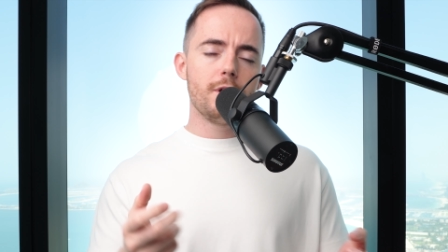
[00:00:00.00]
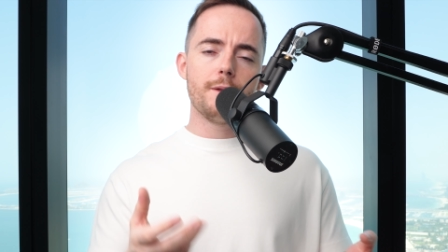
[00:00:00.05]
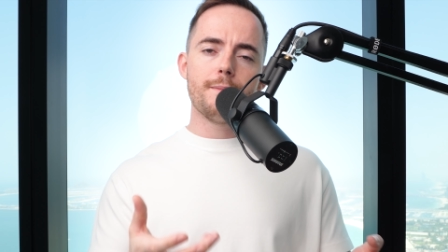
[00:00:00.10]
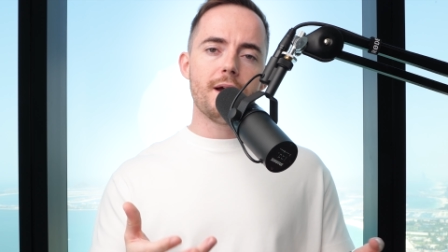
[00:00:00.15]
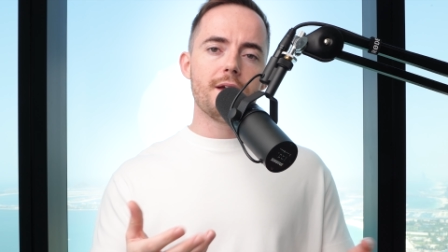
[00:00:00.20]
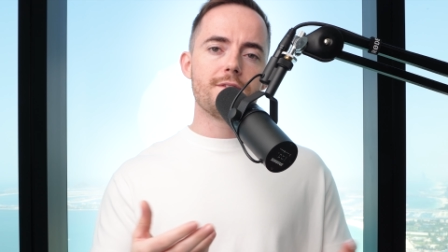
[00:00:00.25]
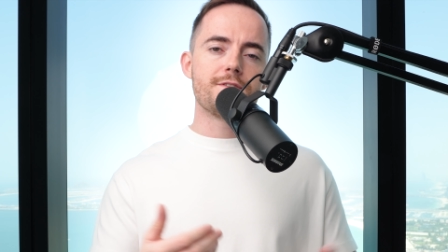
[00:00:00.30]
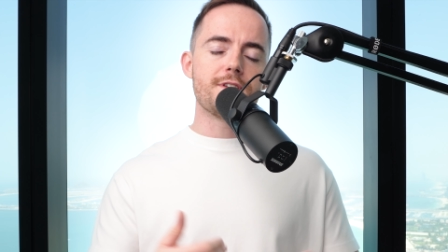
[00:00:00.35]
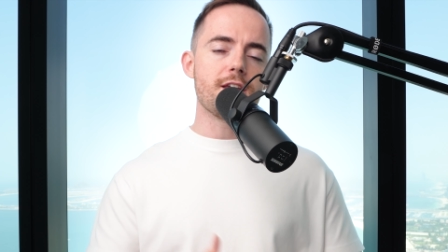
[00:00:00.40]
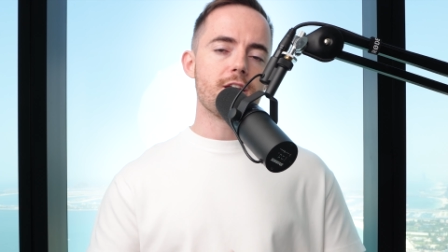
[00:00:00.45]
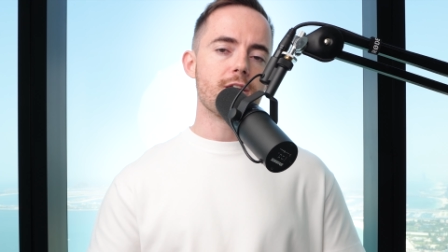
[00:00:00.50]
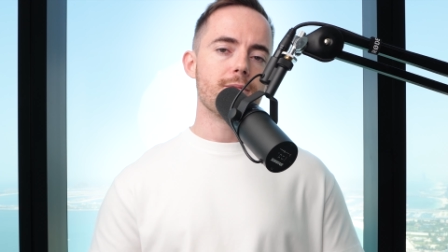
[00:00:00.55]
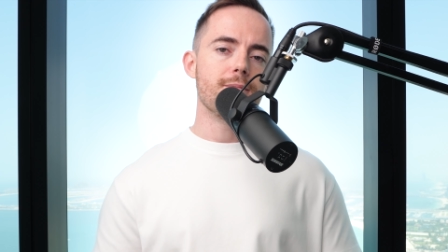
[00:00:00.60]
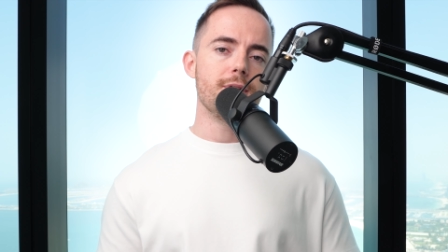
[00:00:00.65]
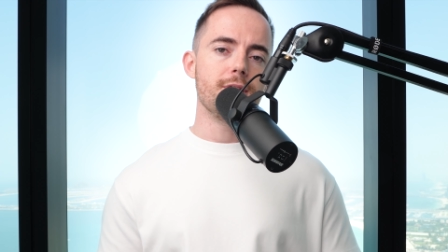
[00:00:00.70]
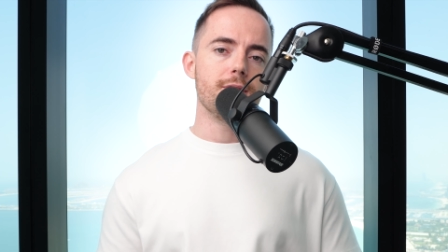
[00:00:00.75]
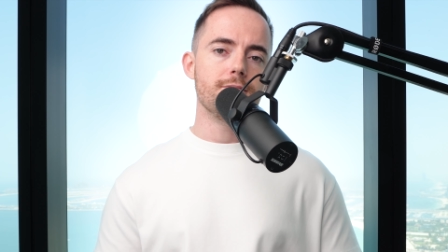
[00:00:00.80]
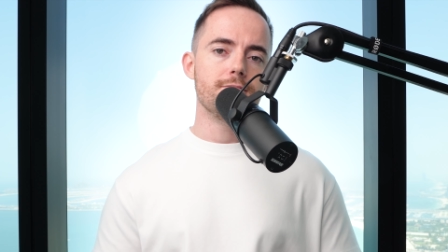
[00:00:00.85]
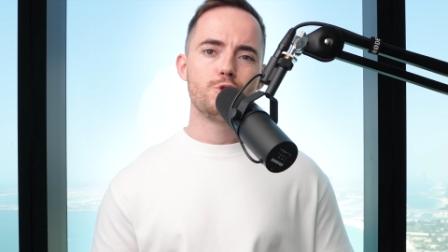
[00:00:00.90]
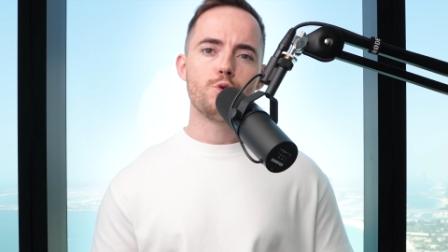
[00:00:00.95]
but it might have taken
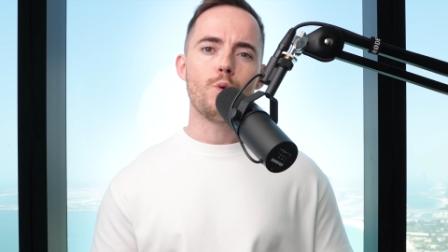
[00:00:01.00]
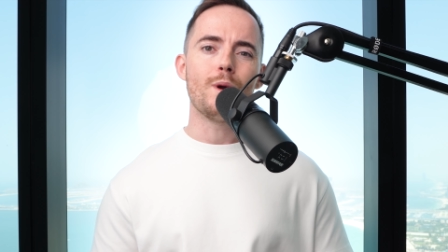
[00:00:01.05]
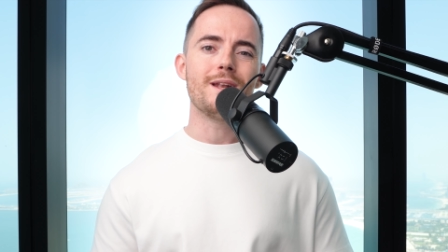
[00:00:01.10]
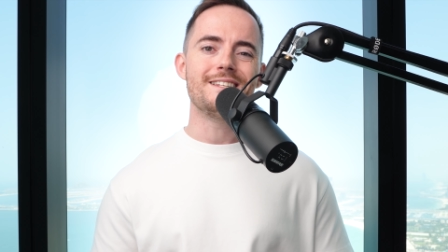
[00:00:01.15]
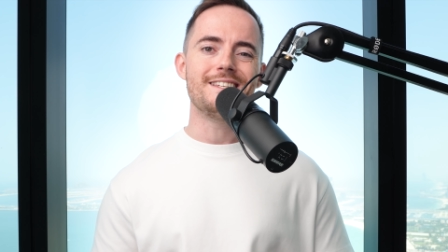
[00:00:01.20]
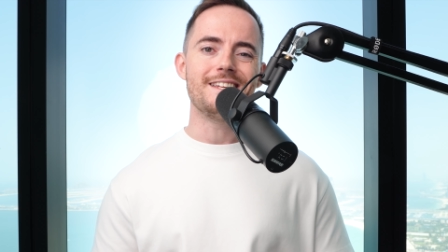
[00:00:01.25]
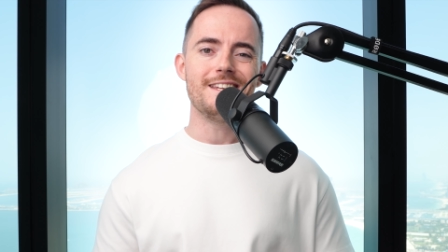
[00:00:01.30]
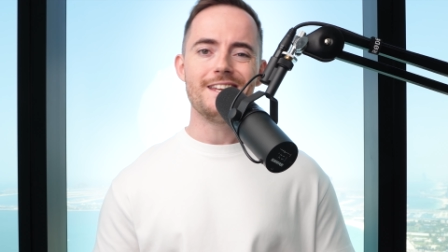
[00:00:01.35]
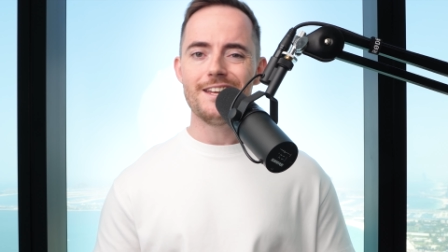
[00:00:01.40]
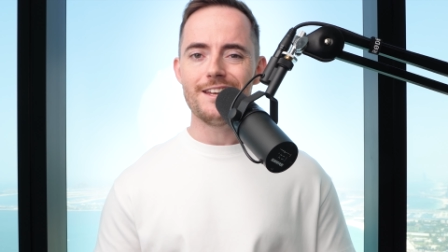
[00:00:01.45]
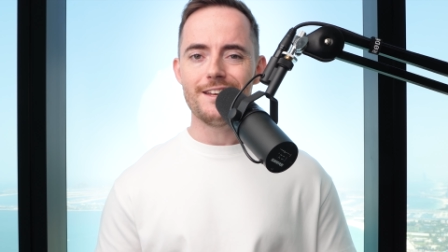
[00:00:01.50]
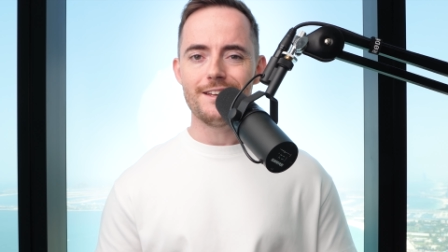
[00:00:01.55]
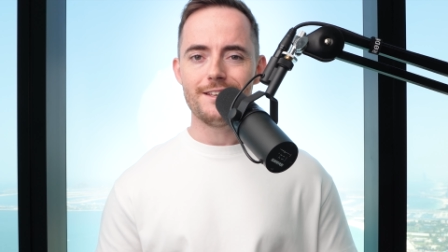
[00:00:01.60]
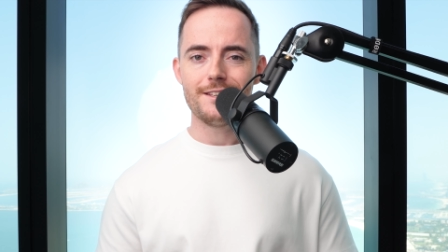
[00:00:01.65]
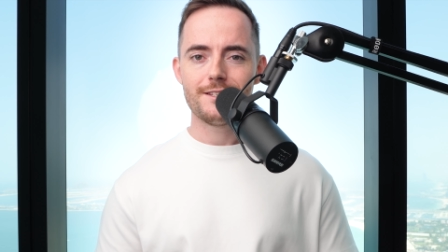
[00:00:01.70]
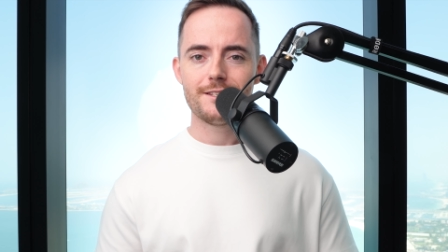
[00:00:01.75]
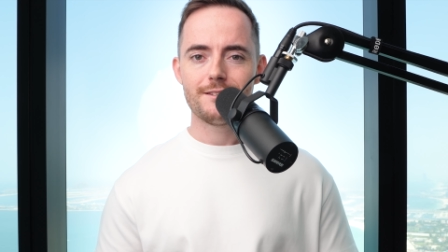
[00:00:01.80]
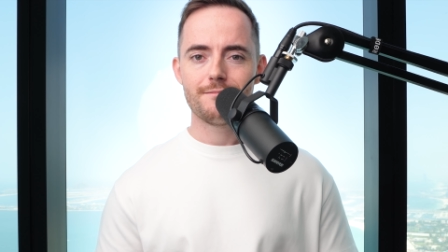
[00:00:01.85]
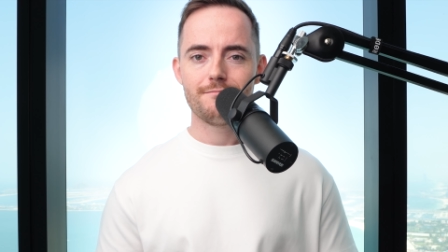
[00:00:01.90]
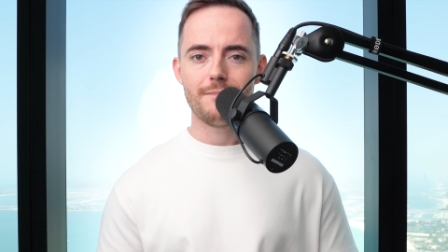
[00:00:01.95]
me 20
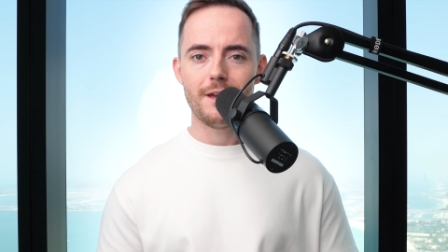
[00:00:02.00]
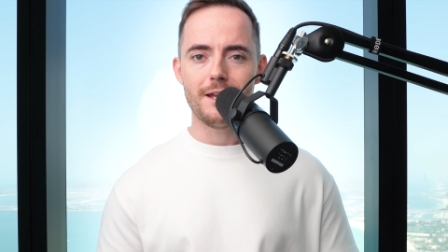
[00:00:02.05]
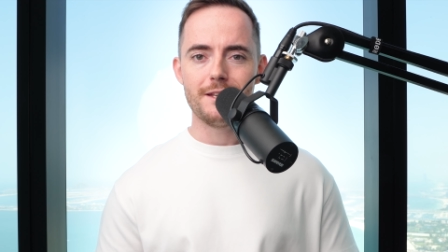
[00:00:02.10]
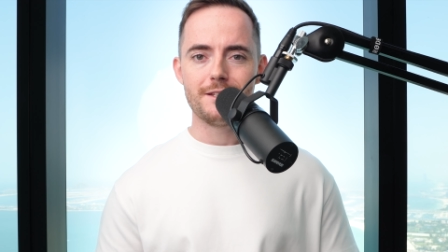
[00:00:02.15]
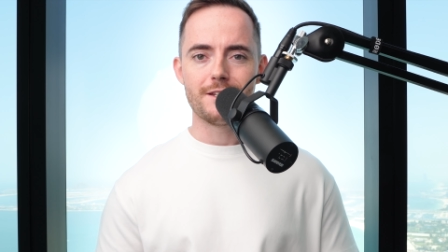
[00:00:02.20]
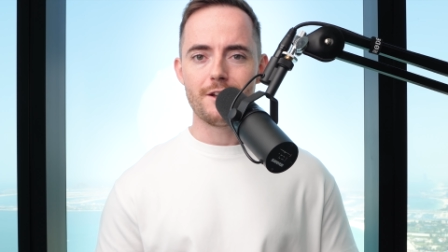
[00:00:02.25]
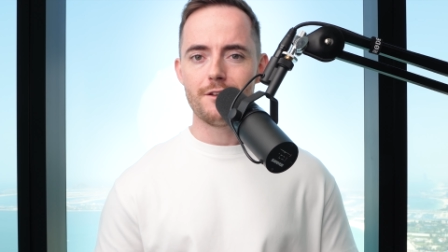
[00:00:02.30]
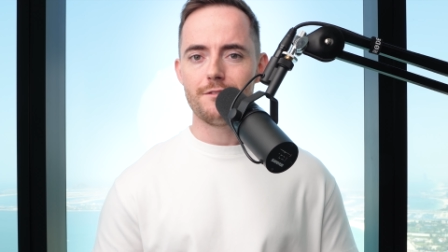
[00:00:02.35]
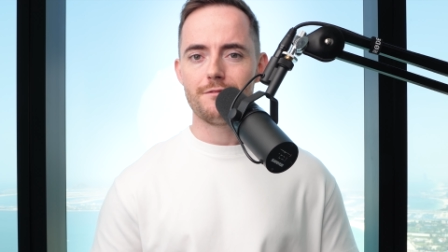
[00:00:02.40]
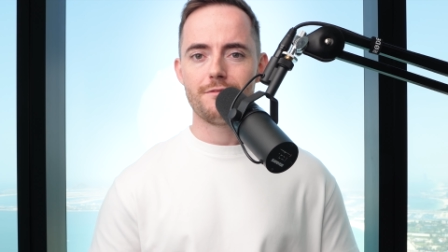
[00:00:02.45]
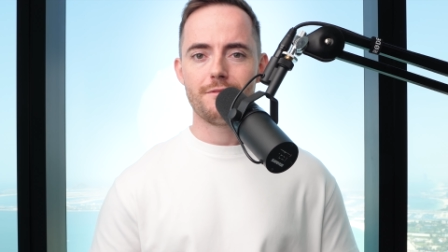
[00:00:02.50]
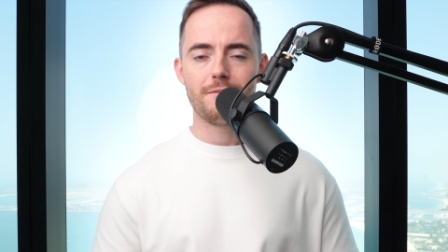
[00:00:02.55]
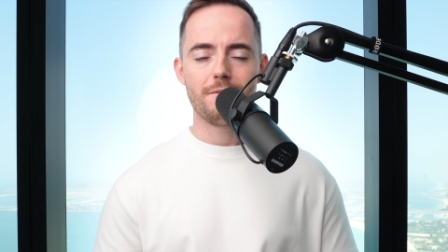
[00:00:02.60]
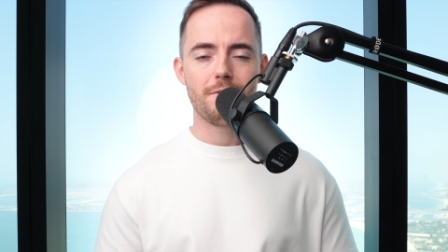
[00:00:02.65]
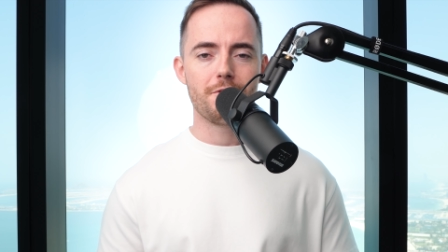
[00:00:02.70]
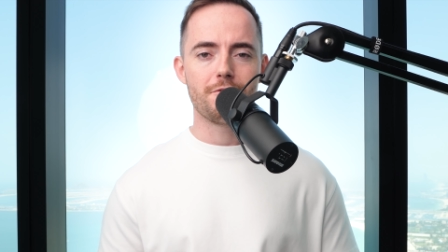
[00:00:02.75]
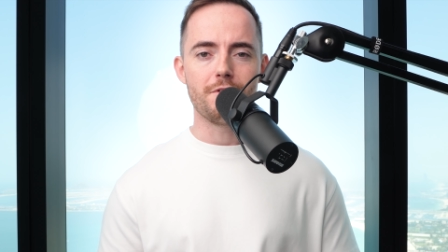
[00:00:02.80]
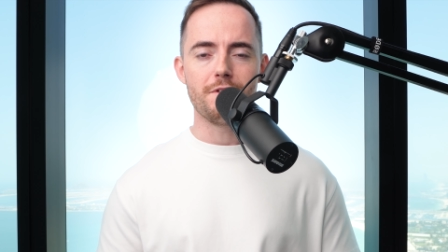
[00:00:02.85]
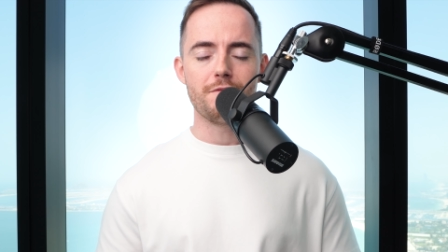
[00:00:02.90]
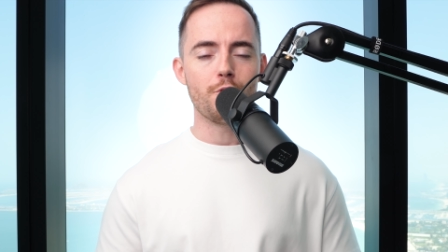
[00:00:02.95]
years instead of
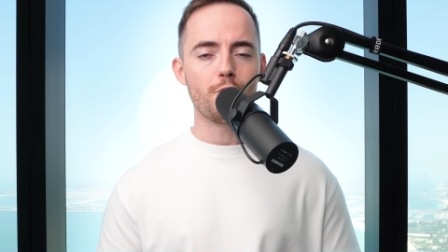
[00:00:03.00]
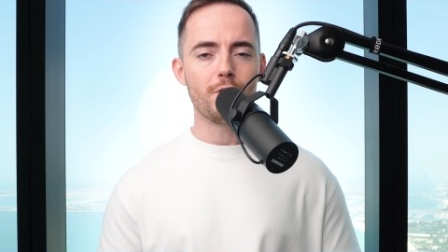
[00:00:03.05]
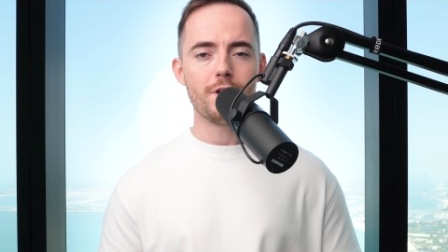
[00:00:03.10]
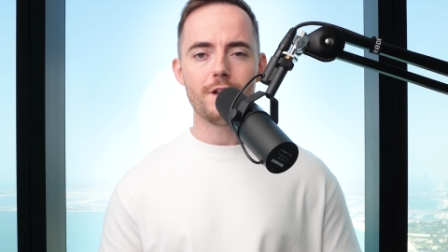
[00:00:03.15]
3, 4